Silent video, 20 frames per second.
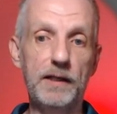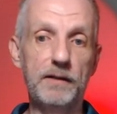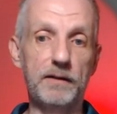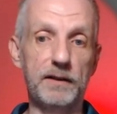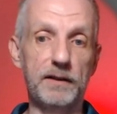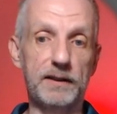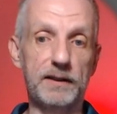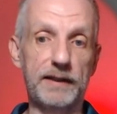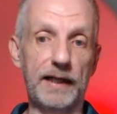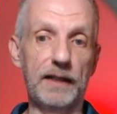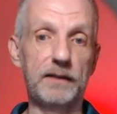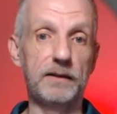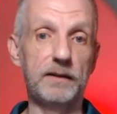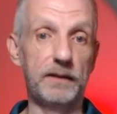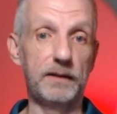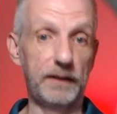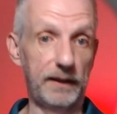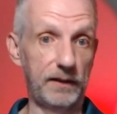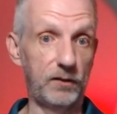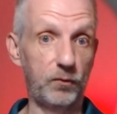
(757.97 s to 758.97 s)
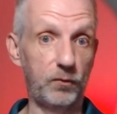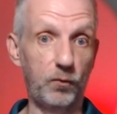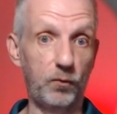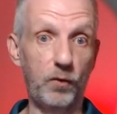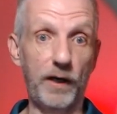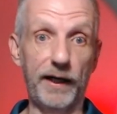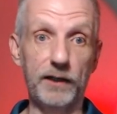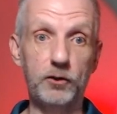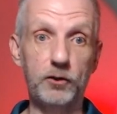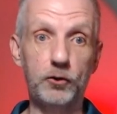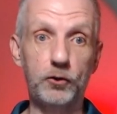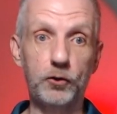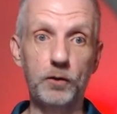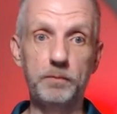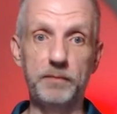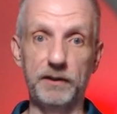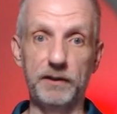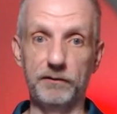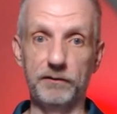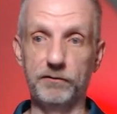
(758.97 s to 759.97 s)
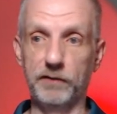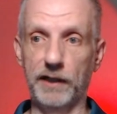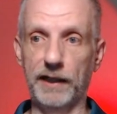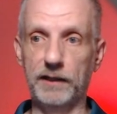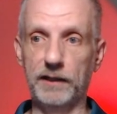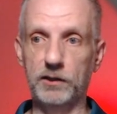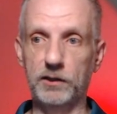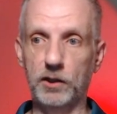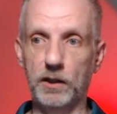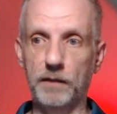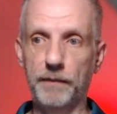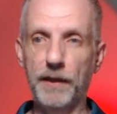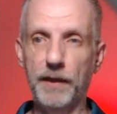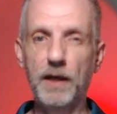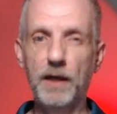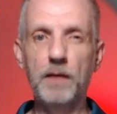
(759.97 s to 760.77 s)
the skeleton is where it should be for Angela,